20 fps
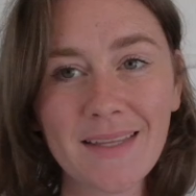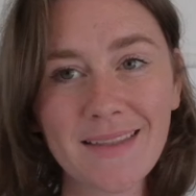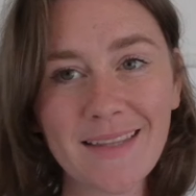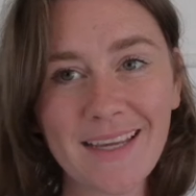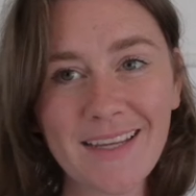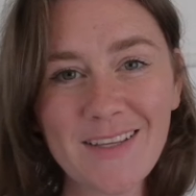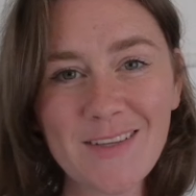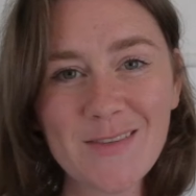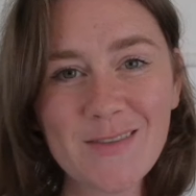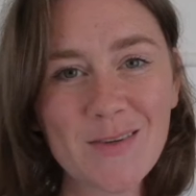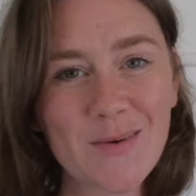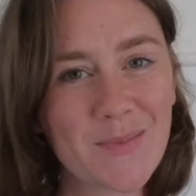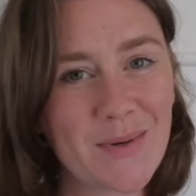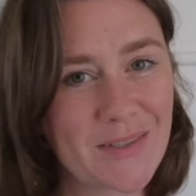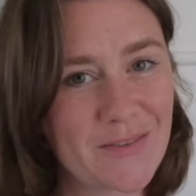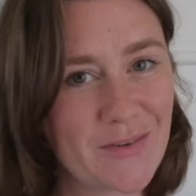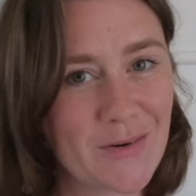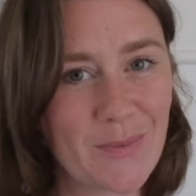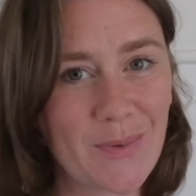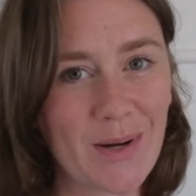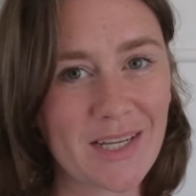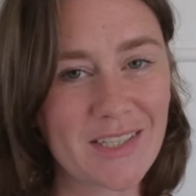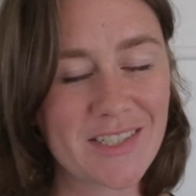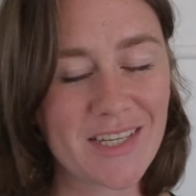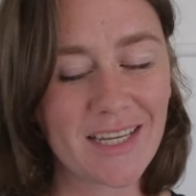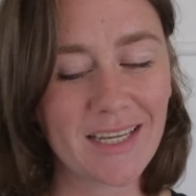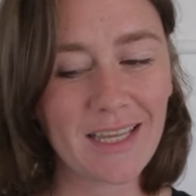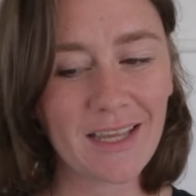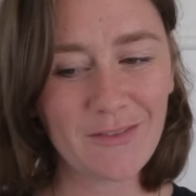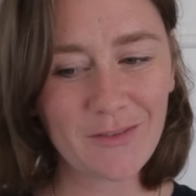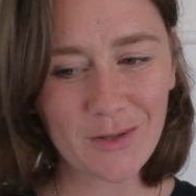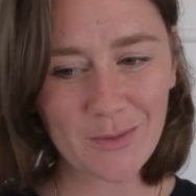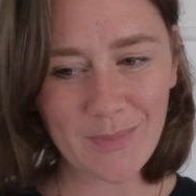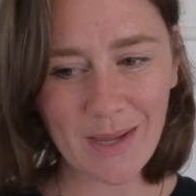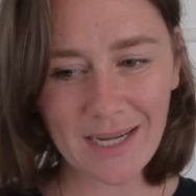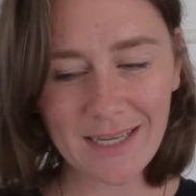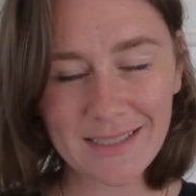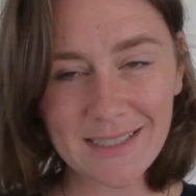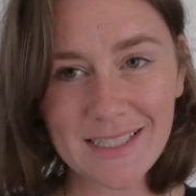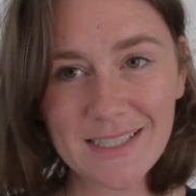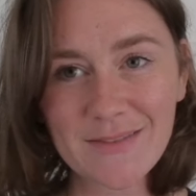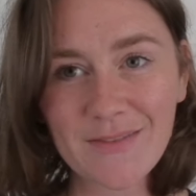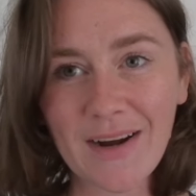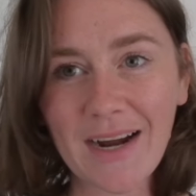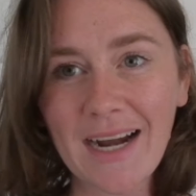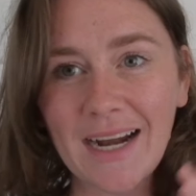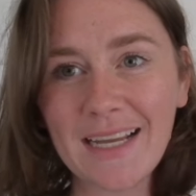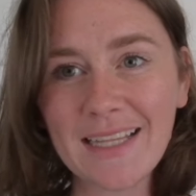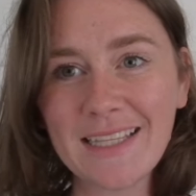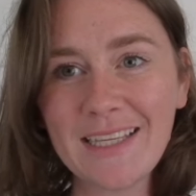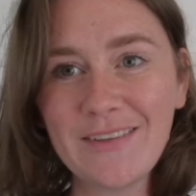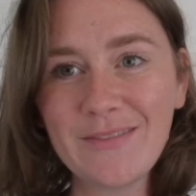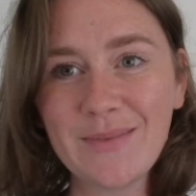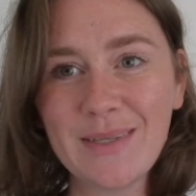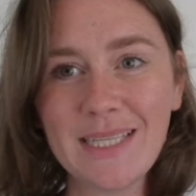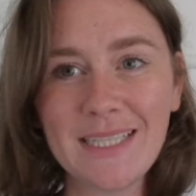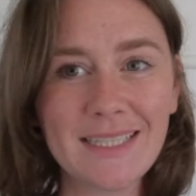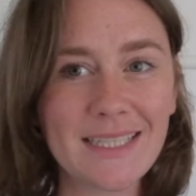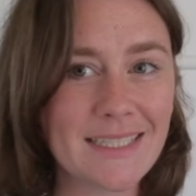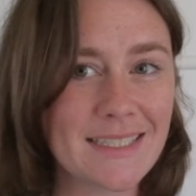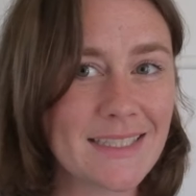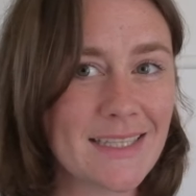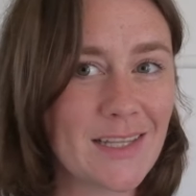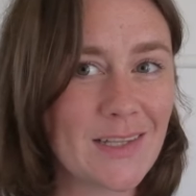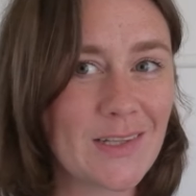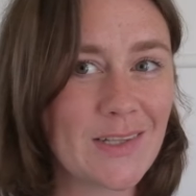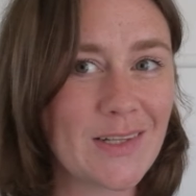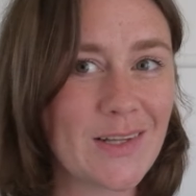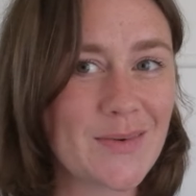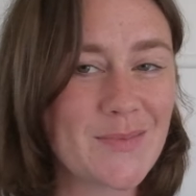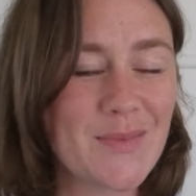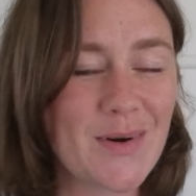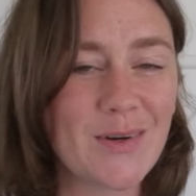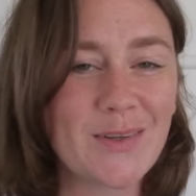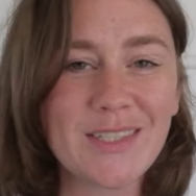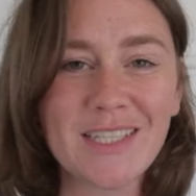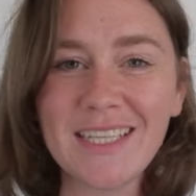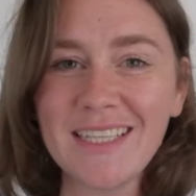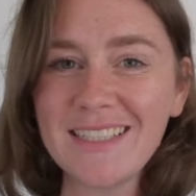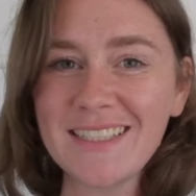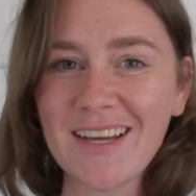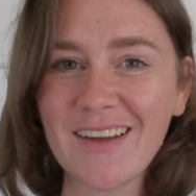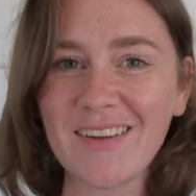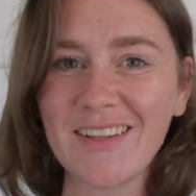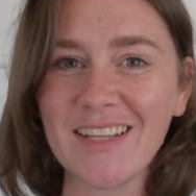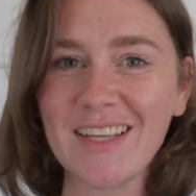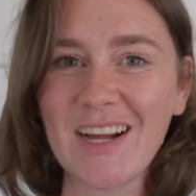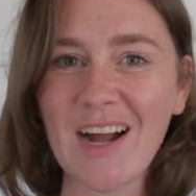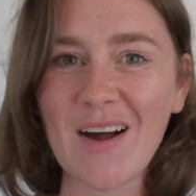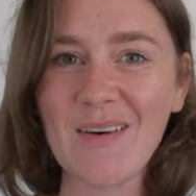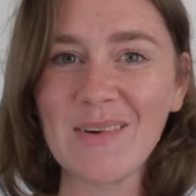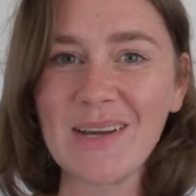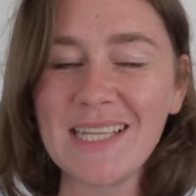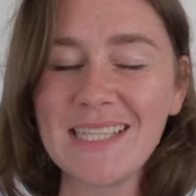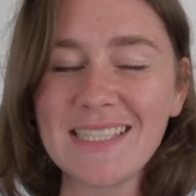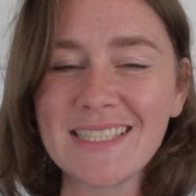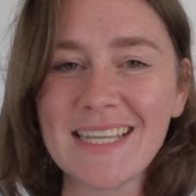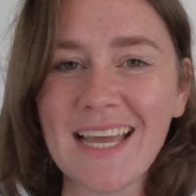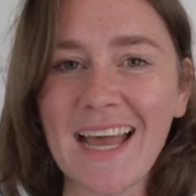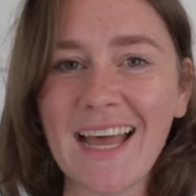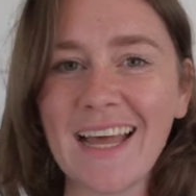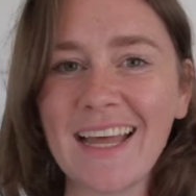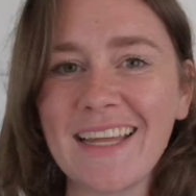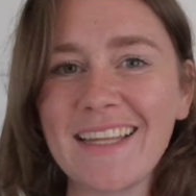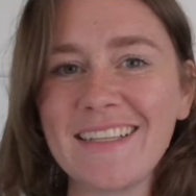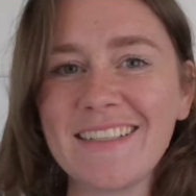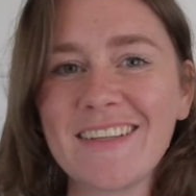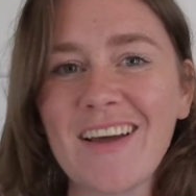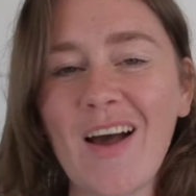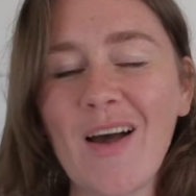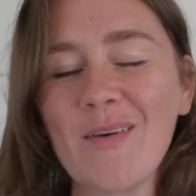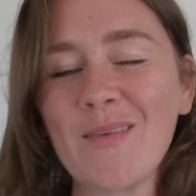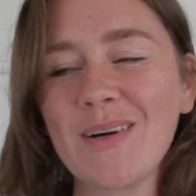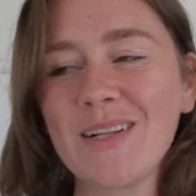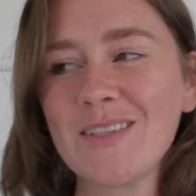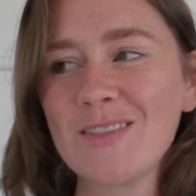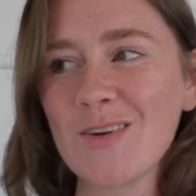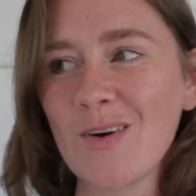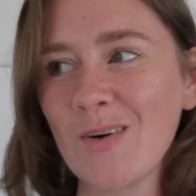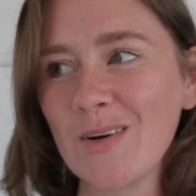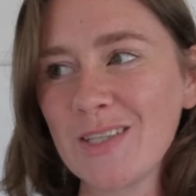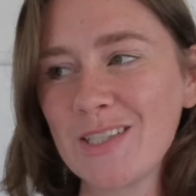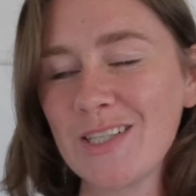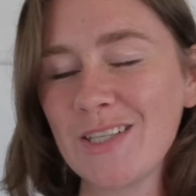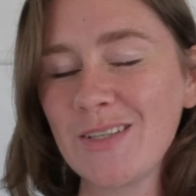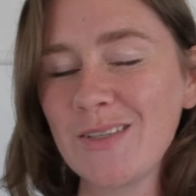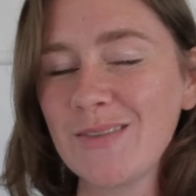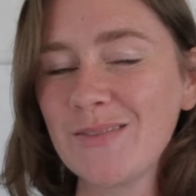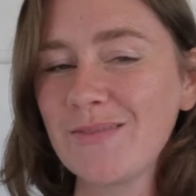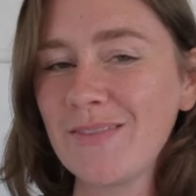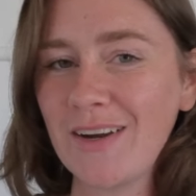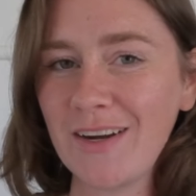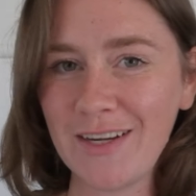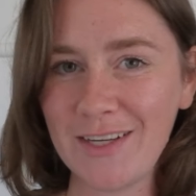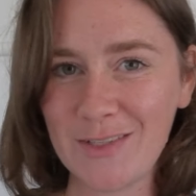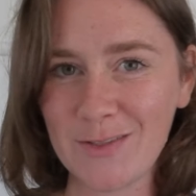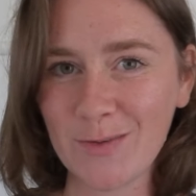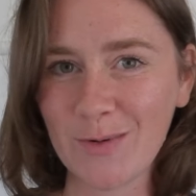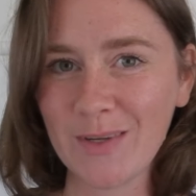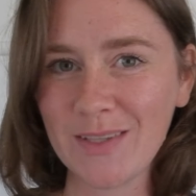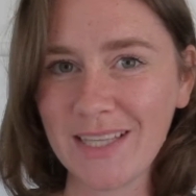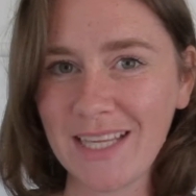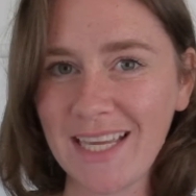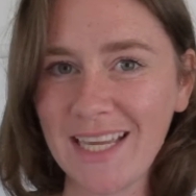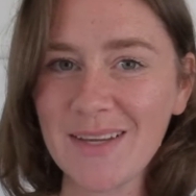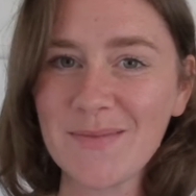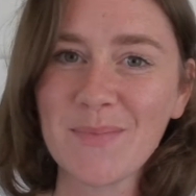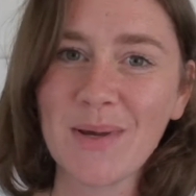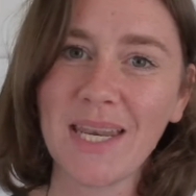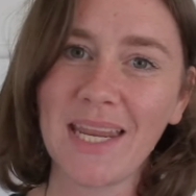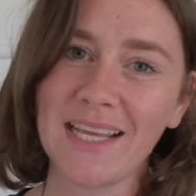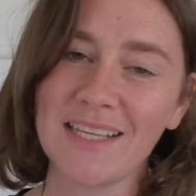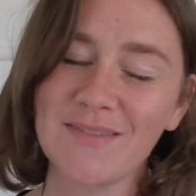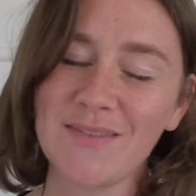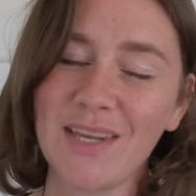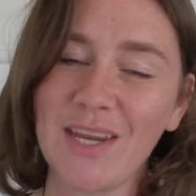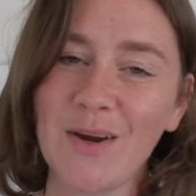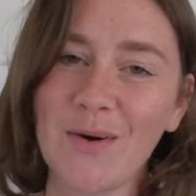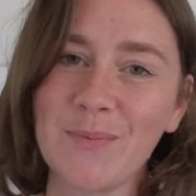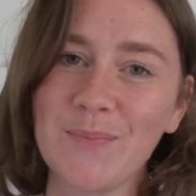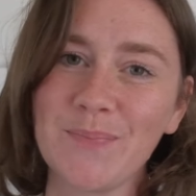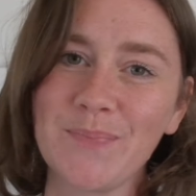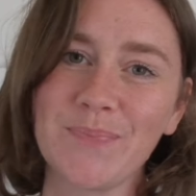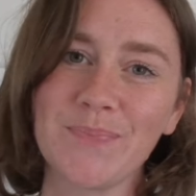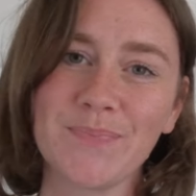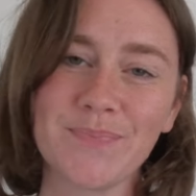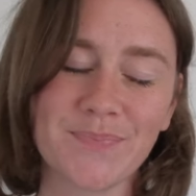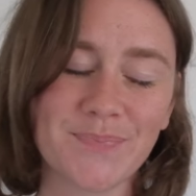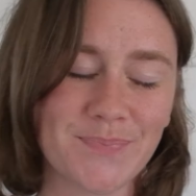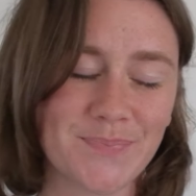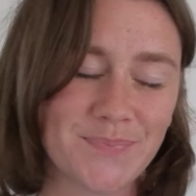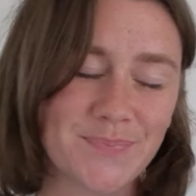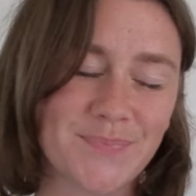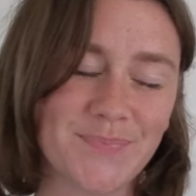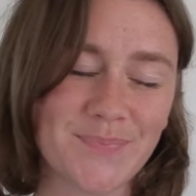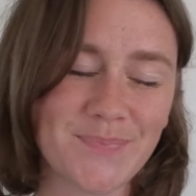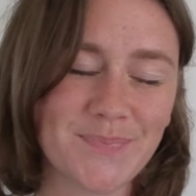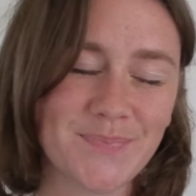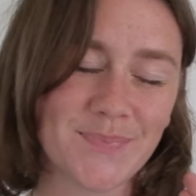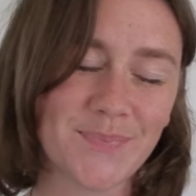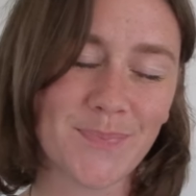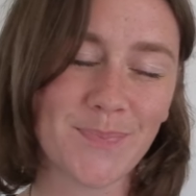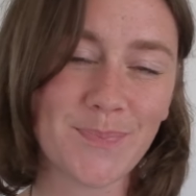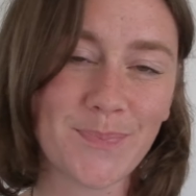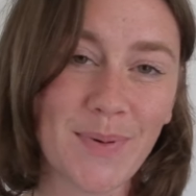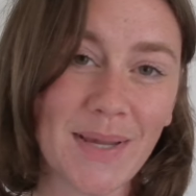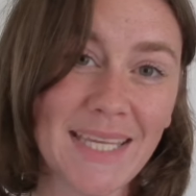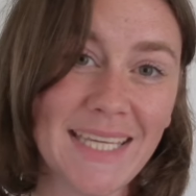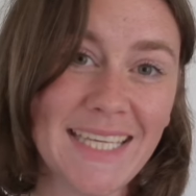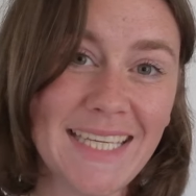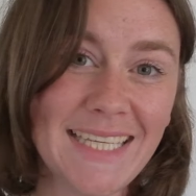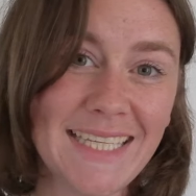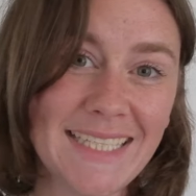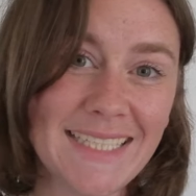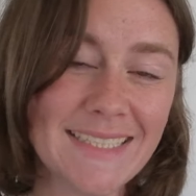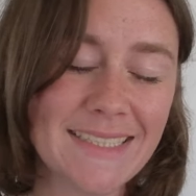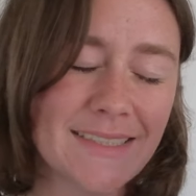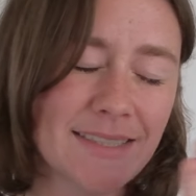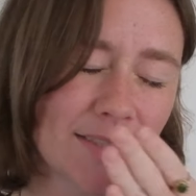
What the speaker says: Thank you so much for watching. If you made it this far, leave me this little emoji down in the comments, and I will talk to you very shortly in my next video. Bye!